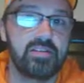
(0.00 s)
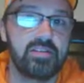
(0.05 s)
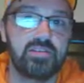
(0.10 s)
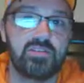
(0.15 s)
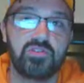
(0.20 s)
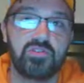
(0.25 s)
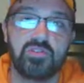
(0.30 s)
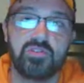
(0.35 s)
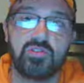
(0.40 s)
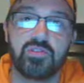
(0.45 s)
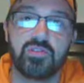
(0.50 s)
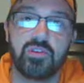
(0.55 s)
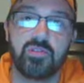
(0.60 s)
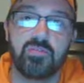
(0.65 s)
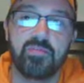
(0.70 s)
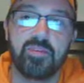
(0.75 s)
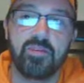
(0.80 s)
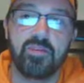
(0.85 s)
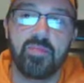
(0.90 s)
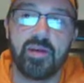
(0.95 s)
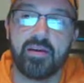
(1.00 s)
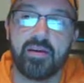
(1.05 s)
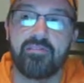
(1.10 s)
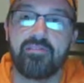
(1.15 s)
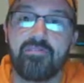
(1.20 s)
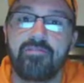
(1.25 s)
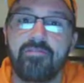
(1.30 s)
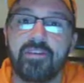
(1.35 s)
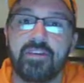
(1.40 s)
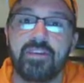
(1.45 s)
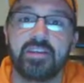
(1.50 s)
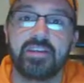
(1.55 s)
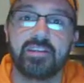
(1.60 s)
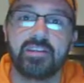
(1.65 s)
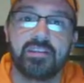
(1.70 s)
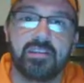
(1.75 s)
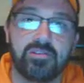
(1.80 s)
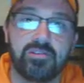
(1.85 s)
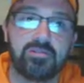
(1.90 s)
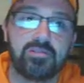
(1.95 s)
is just going to be about filling
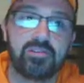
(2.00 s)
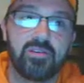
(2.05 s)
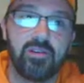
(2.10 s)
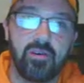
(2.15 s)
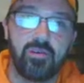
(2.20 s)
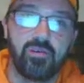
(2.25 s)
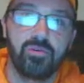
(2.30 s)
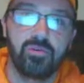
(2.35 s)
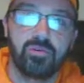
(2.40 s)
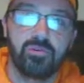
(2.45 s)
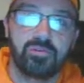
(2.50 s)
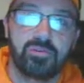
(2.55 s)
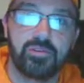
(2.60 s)
those holes,